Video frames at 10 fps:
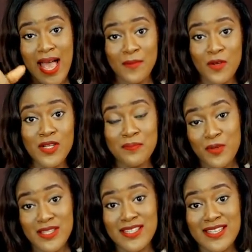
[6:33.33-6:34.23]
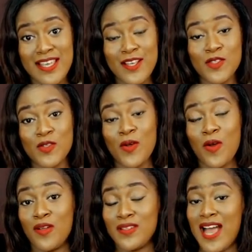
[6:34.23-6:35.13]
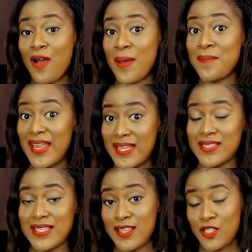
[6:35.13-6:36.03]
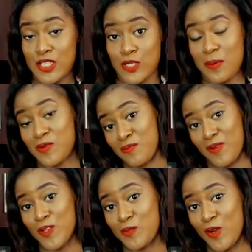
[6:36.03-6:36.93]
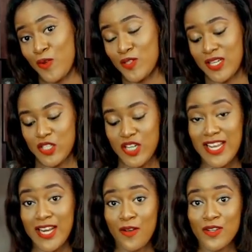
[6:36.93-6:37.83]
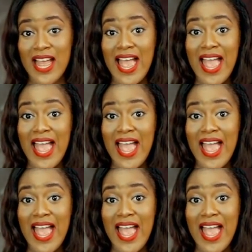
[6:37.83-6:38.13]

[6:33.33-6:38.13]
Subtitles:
I'm going to put the link to how I made it in the description box below so you can check it out